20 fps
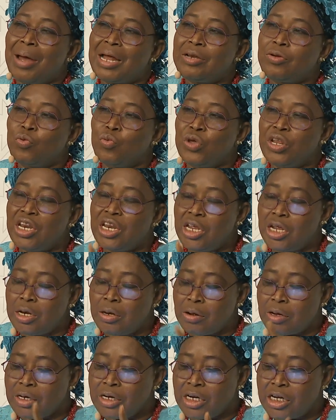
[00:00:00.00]
but we
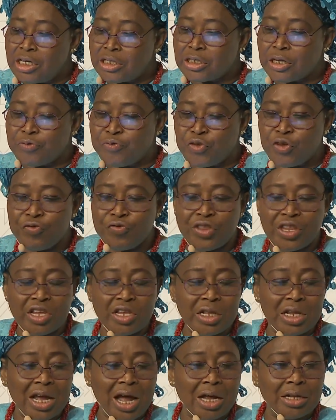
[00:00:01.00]
need these
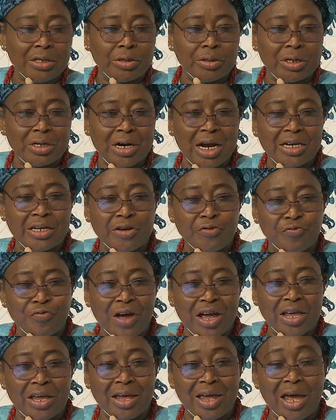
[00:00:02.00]
15 countries
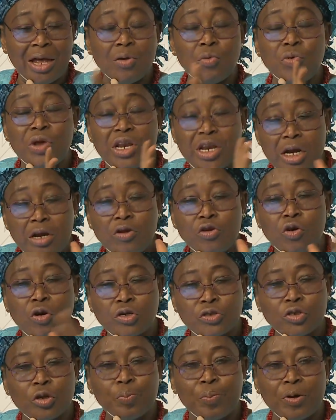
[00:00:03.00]
ratifying, and we need
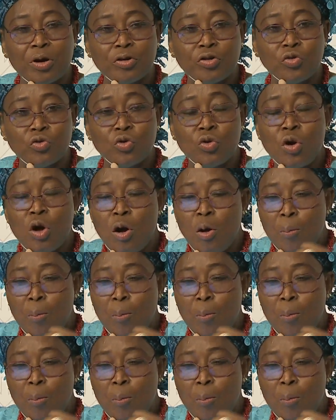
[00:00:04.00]
your support to